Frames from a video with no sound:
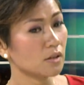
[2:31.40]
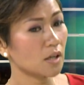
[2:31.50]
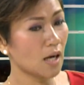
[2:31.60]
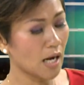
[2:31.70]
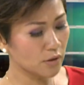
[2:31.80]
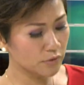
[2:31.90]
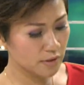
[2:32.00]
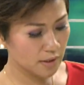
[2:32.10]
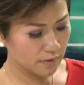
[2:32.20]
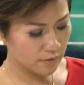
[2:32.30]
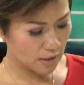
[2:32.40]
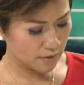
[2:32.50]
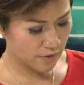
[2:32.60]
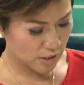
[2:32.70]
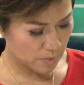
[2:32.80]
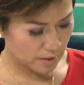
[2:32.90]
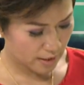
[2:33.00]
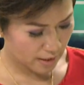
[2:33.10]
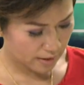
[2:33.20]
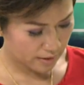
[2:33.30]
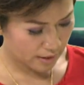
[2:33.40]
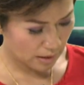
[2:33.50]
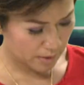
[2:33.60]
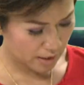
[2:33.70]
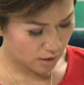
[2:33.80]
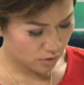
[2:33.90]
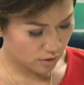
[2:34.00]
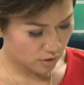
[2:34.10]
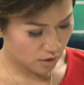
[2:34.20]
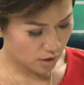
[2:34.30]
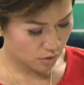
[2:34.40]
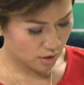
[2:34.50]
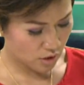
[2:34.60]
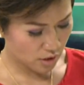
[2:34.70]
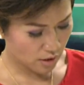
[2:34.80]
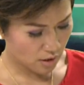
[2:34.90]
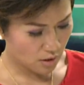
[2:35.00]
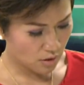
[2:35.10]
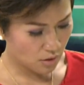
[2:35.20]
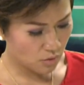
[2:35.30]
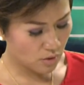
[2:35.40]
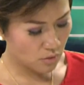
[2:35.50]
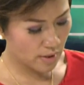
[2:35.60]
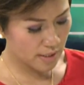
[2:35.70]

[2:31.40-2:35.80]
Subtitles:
Out of the investment that are coming into Indonesia, what